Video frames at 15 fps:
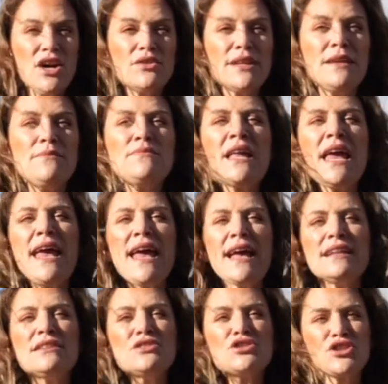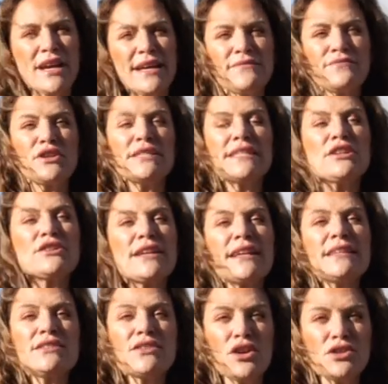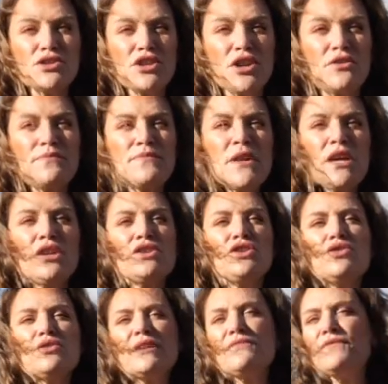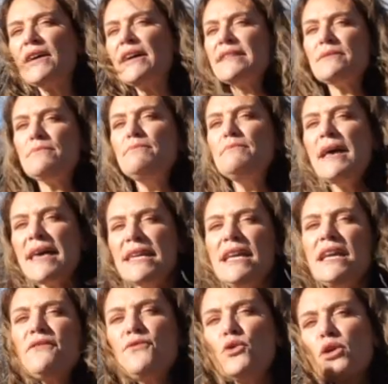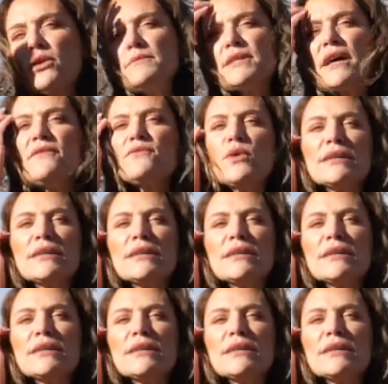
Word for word: Cody and Cheyenne Frontier Days Art Show. You can find many forms of